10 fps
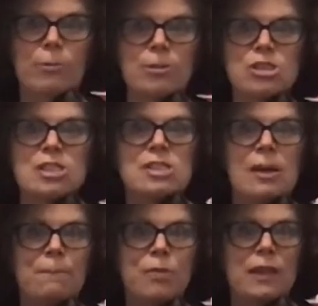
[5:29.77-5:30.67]
which is
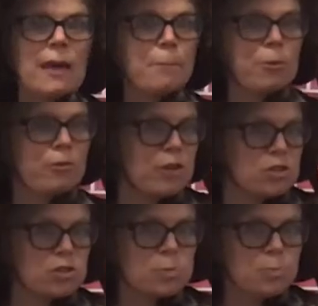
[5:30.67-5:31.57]
something that
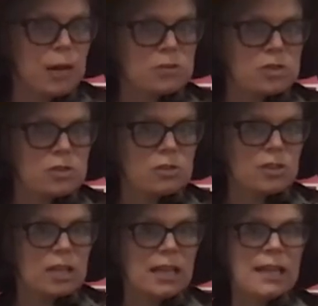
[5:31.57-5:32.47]
Professor Sprout
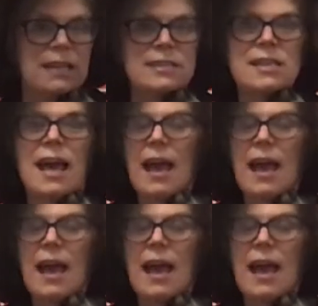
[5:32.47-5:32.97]
certainly needs.